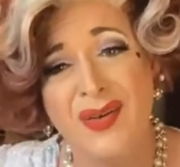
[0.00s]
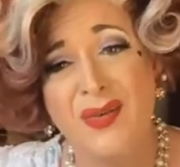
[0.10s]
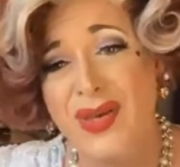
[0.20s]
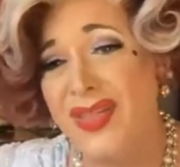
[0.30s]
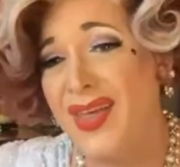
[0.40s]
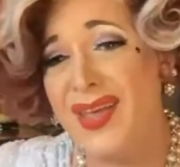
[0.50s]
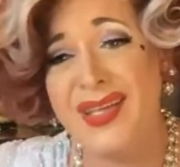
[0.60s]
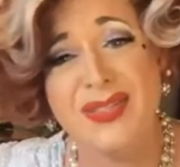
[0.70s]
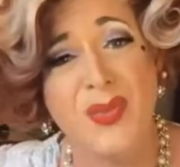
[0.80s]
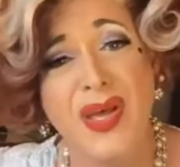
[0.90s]
with his
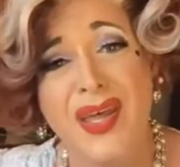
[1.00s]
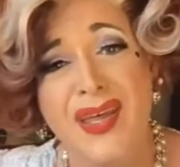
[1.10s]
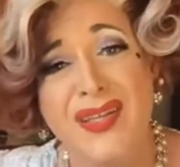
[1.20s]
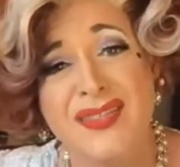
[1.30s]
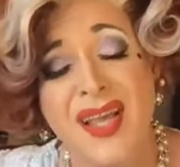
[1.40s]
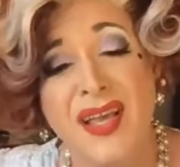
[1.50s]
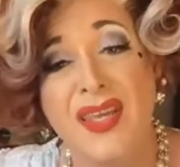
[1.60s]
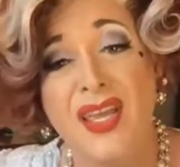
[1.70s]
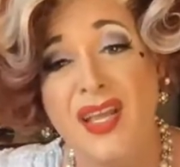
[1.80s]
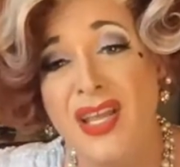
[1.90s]
words,
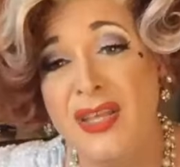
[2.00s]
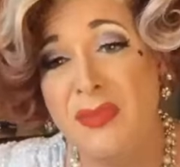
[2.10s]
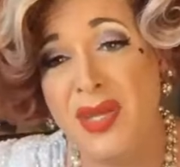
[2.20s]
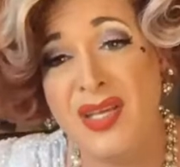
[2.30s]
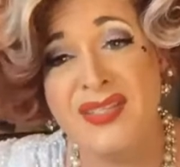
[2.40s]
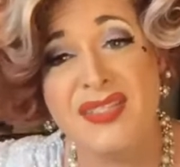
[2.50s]
killing me